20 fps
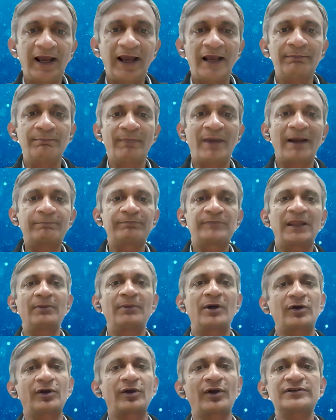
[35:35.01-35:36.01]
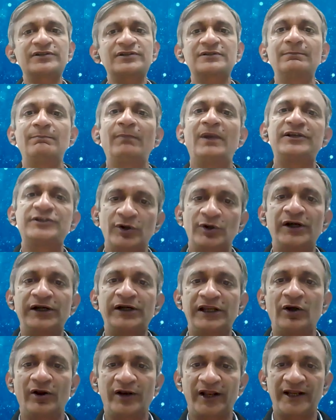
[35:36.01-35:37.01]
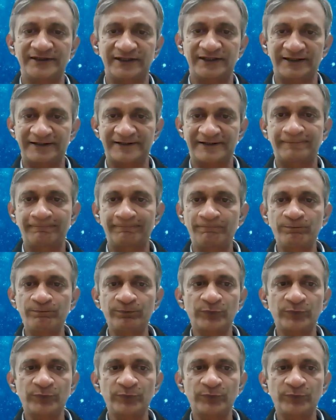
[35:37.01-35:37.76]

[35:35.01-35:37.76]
and map them across maturity horizons.